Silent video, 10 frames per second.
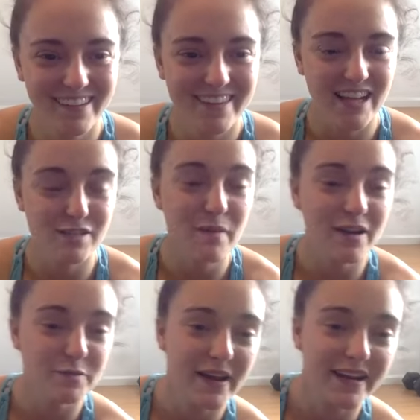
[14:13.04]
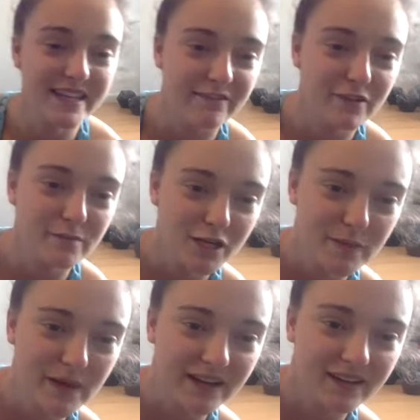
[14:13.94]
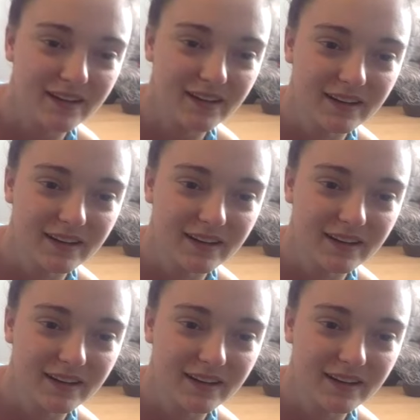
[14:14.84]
That's much better, David, much better.